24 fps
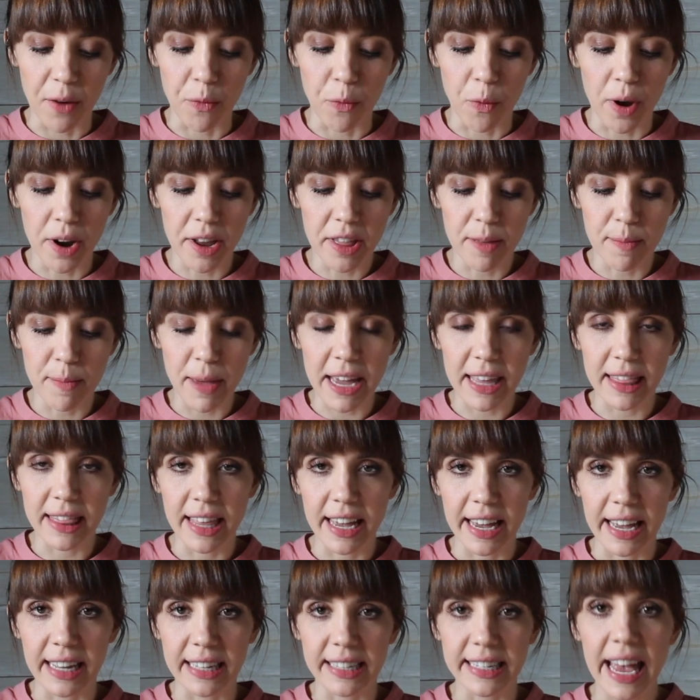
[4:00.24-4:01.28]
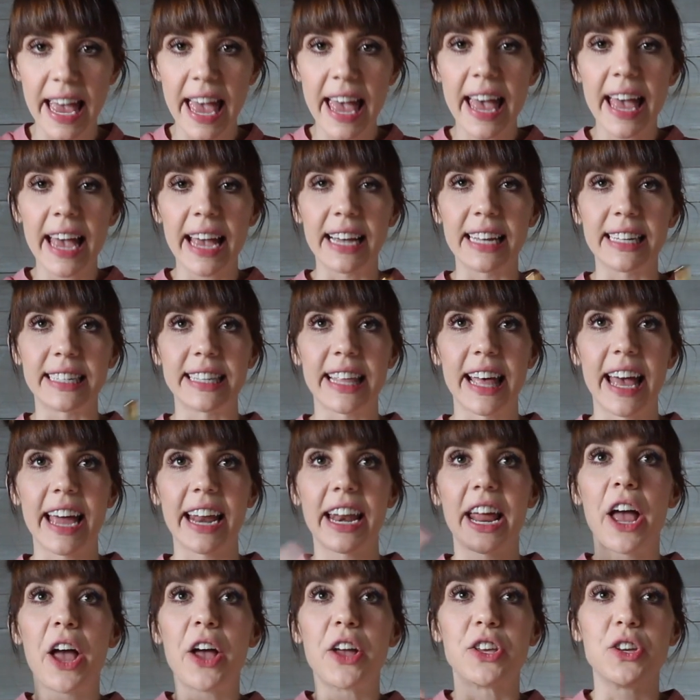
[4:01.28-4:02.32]
And one of the main things is that
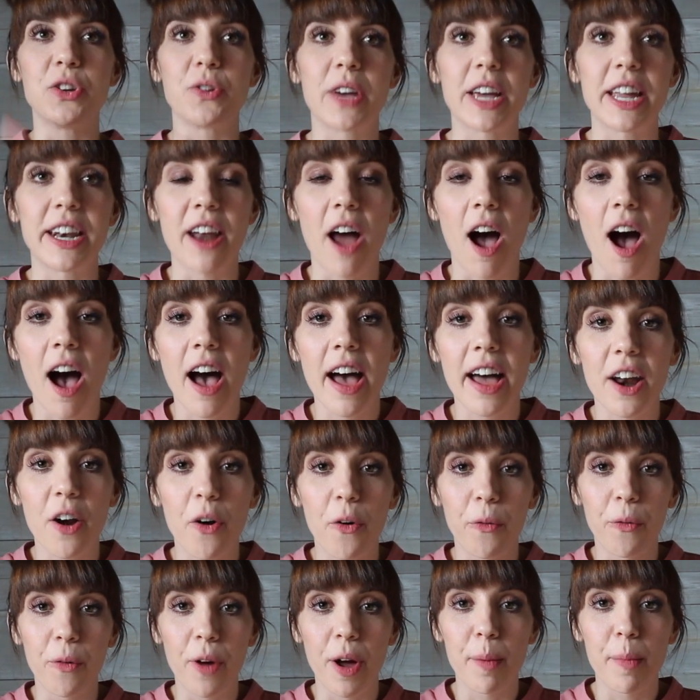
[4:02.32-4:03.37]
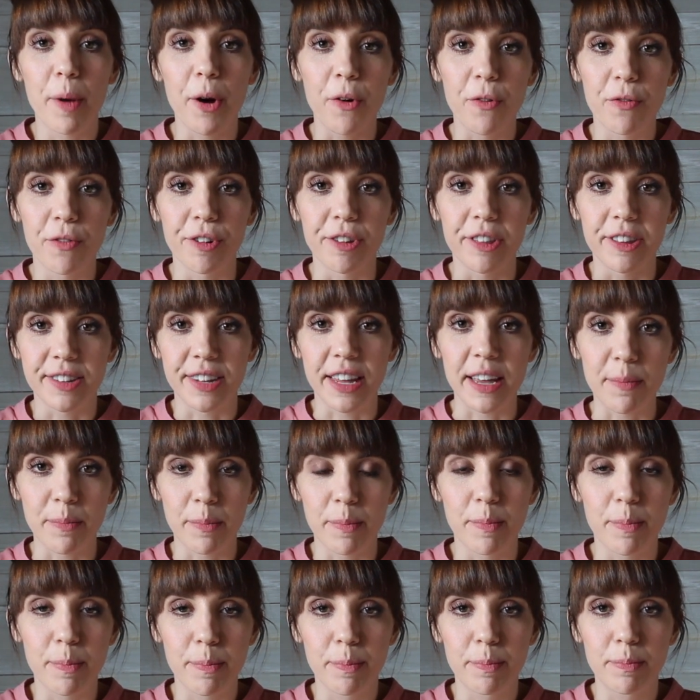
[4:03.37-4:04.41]
you cannot rub over the
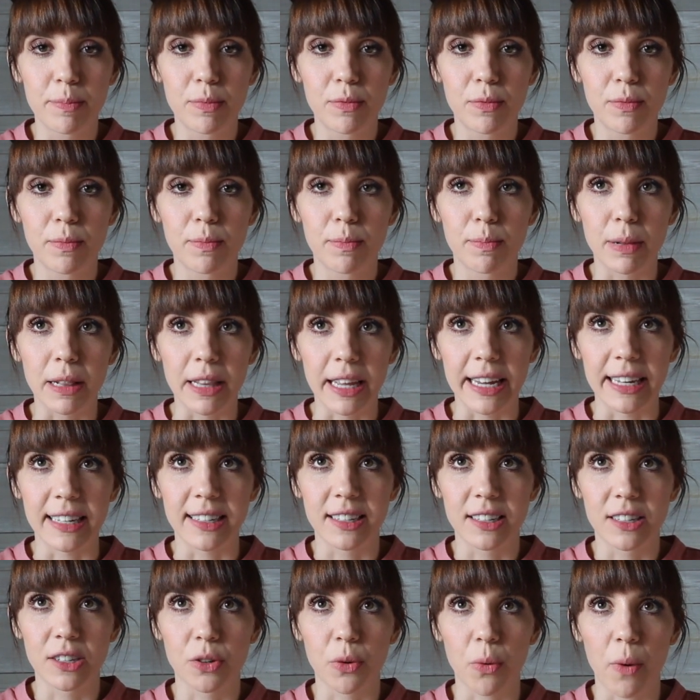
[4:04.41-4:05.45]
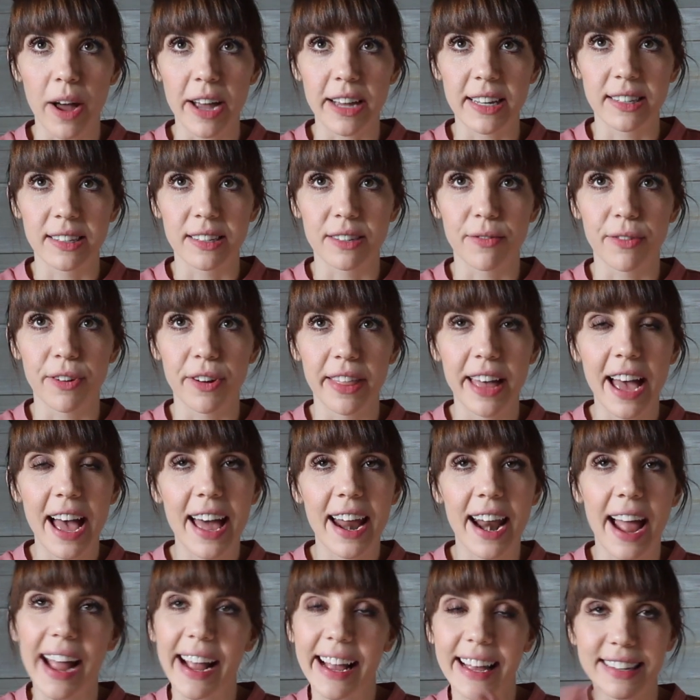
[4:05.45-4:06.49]
same place twice. For
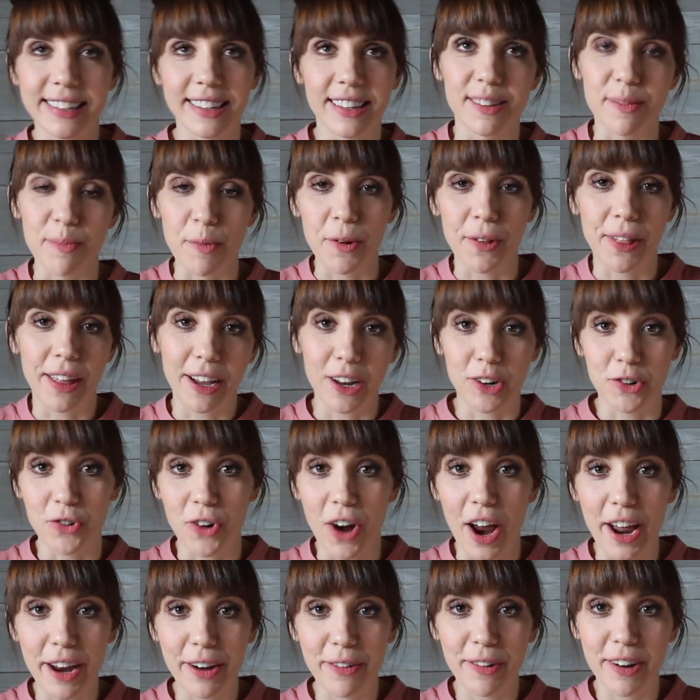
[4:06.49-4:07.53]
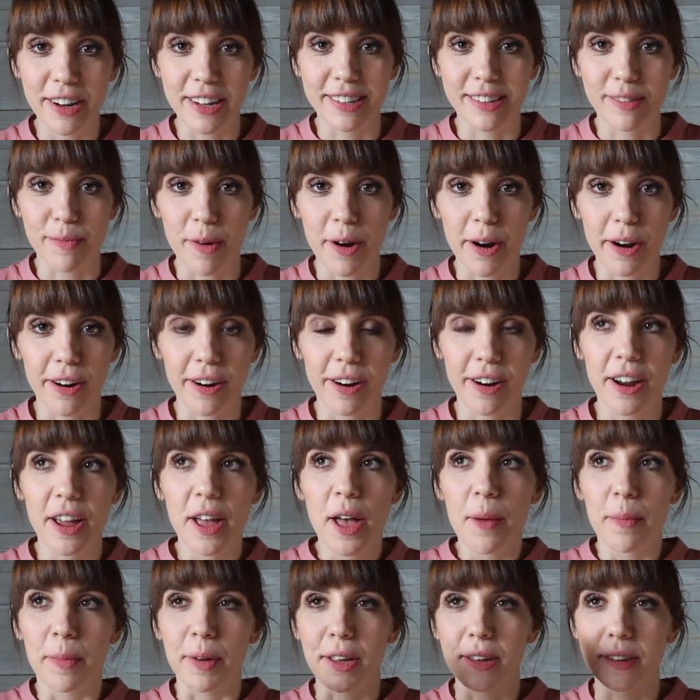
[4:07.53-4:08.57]
that, I guess it's more like a dry erase marker,
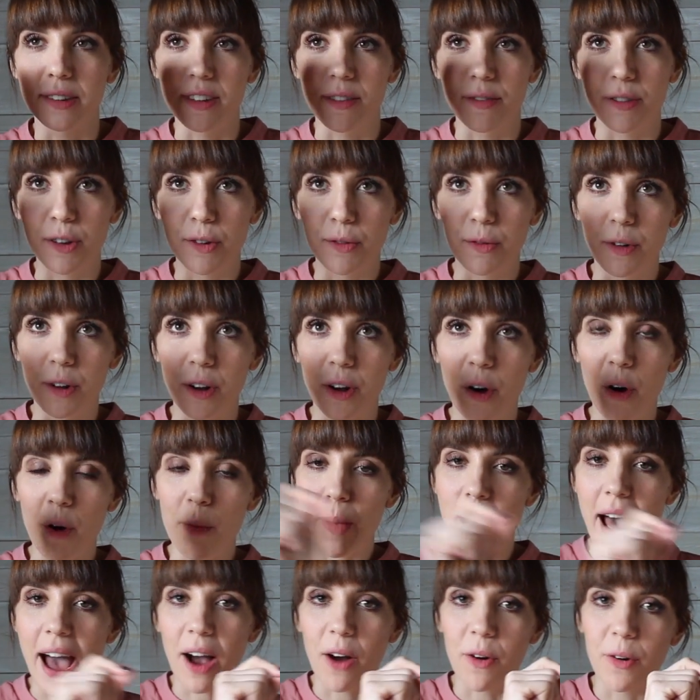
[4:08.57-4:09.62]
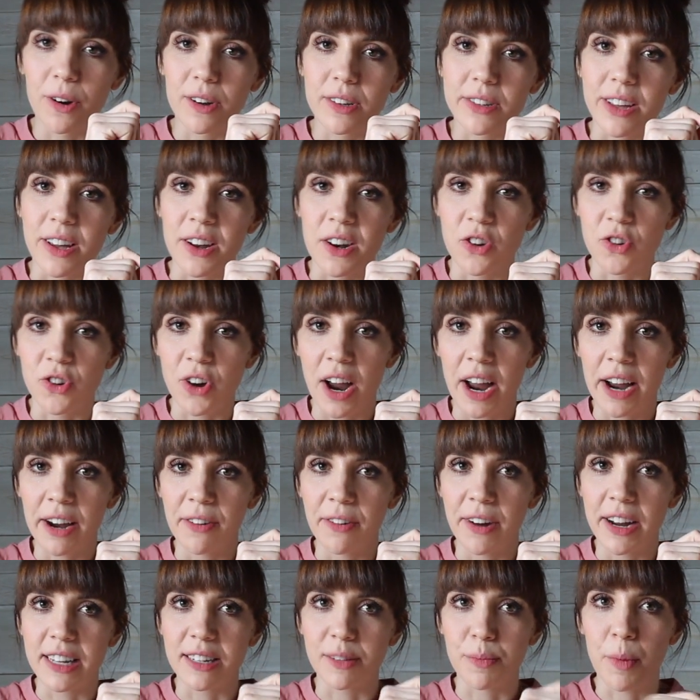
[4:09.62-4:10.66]
because if you go backwards on a dry
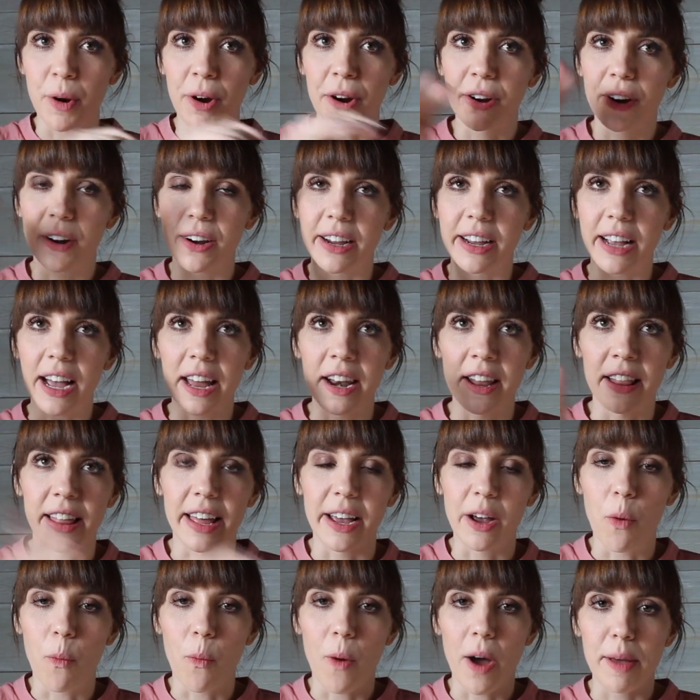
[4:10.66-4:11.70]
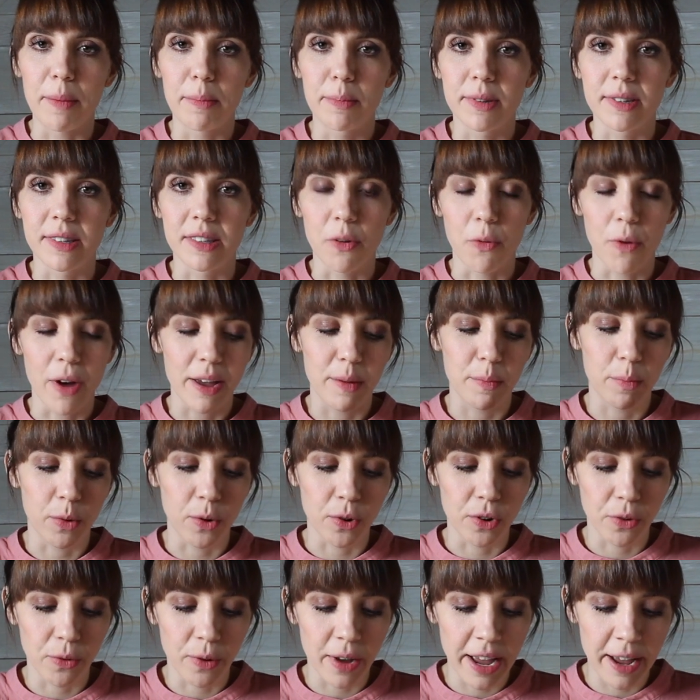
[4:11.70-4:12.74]
erase marker, it kind of like wipes the
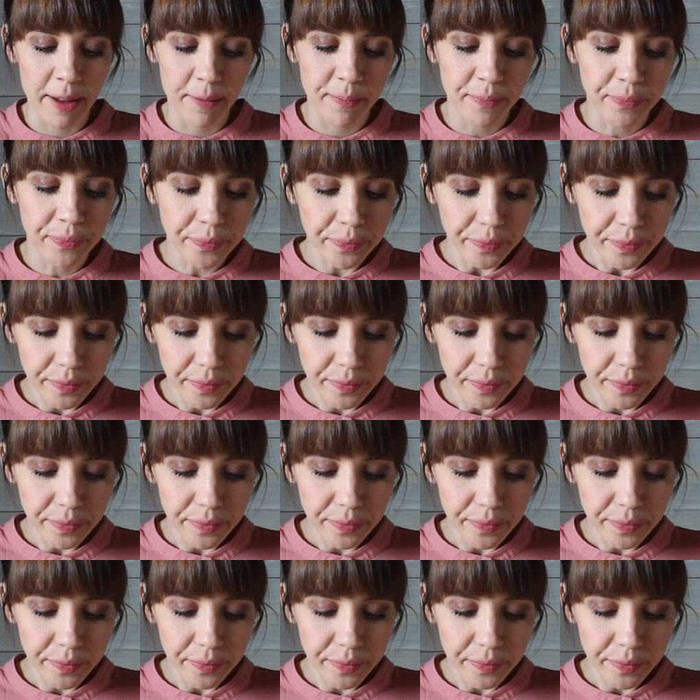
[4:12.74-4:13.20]
whiteboard away.